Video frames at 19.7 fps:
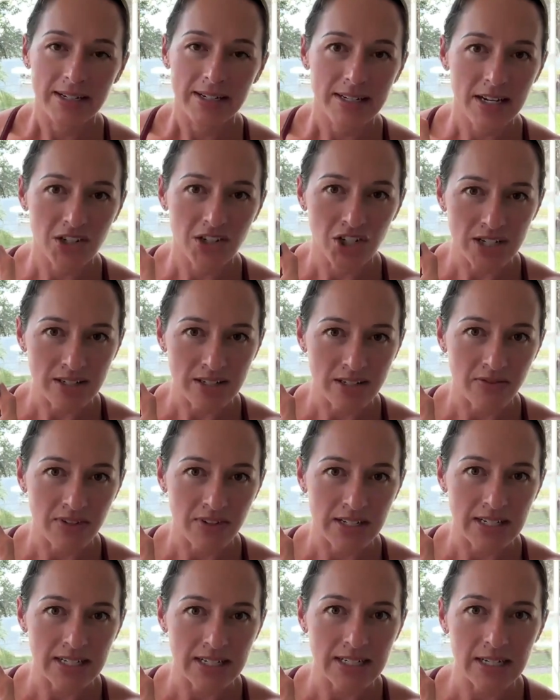digestive
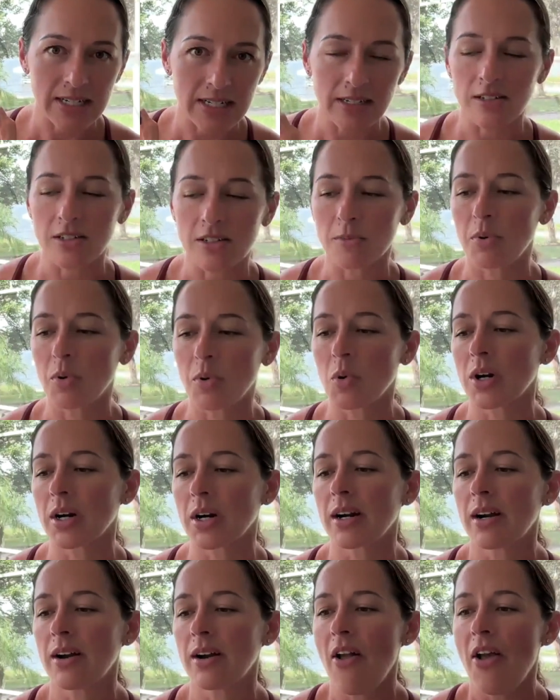and detox
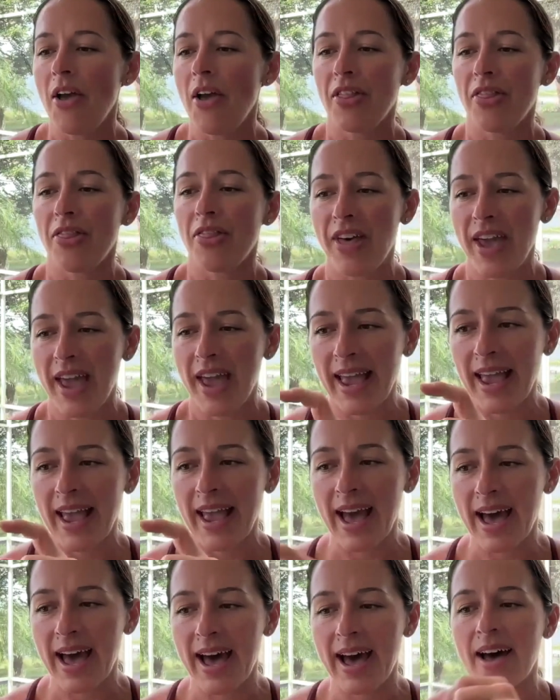support. They
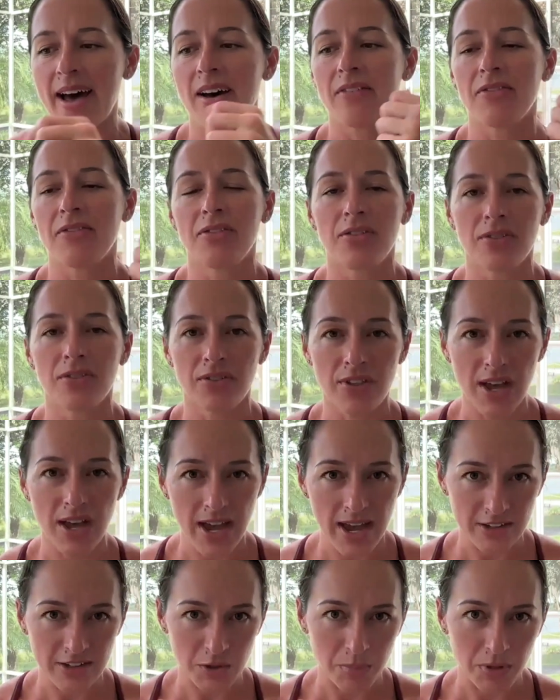have the
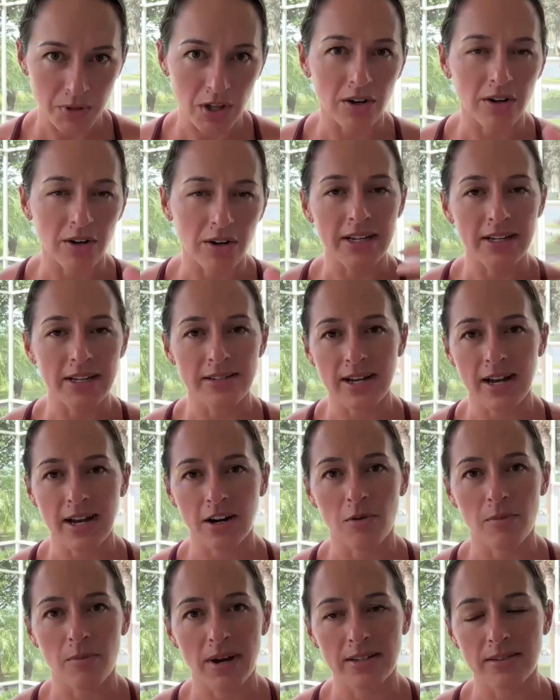S. boulardii,
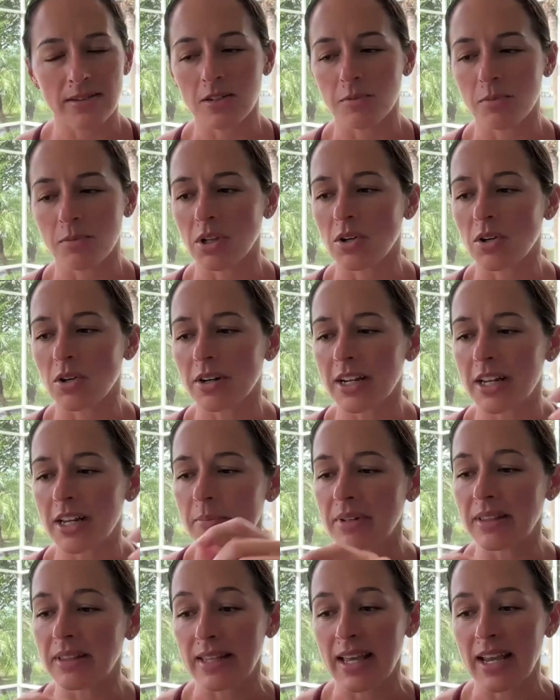Saccharomyces boulardii,
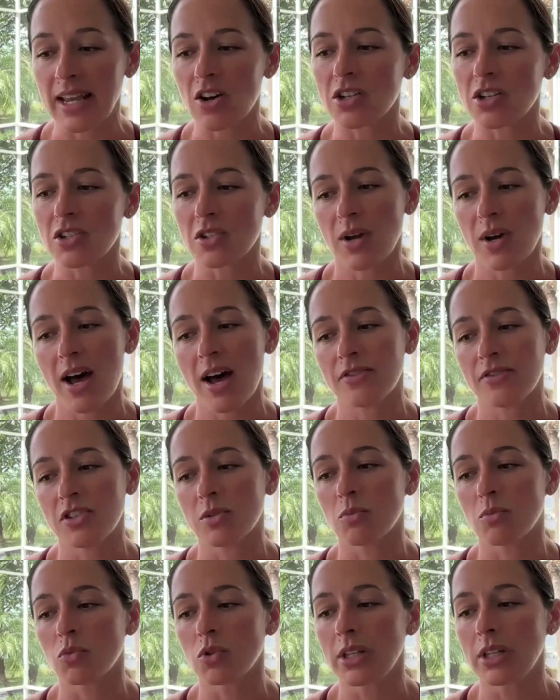but then they also have
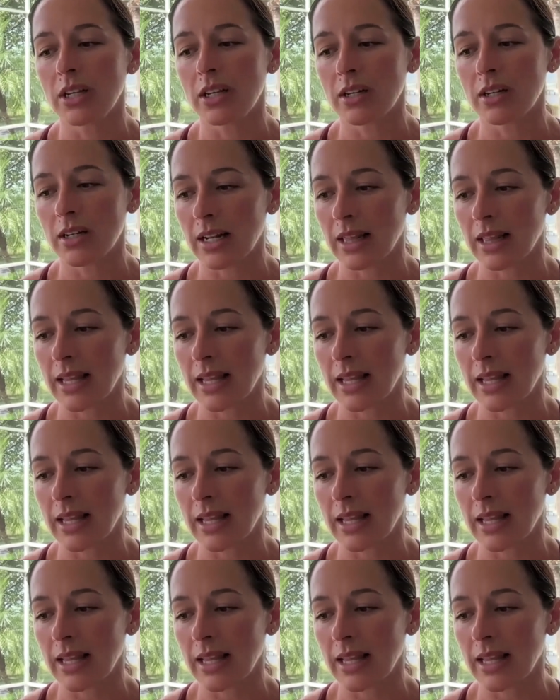some really good